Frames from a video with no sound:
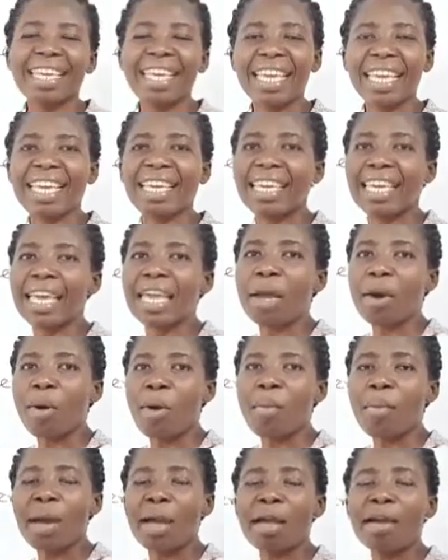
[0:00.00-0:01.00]
Eke
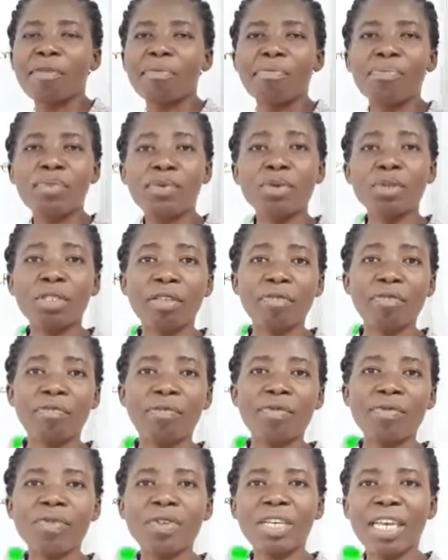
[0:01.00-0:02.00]
Oma,
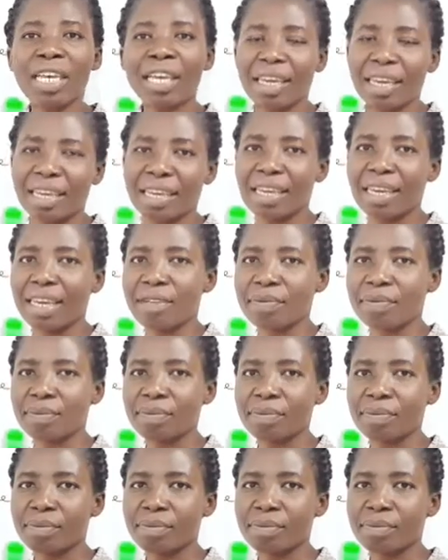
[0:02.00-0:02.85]
beautiful Eke.